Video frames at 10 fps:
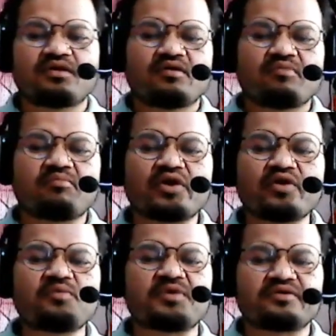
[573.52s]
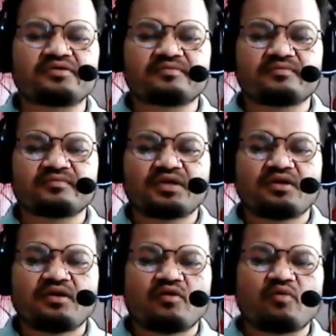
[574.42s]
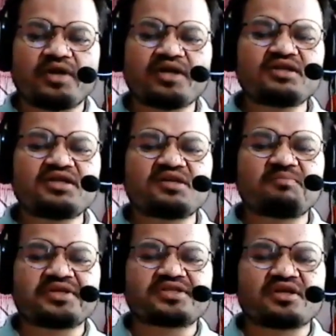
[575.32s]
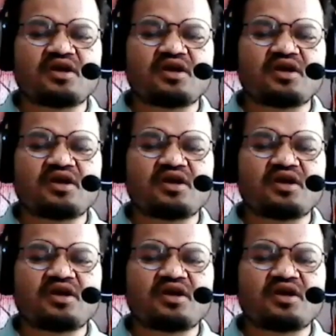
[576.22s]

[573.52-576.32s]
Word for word: Moreover, when the temperature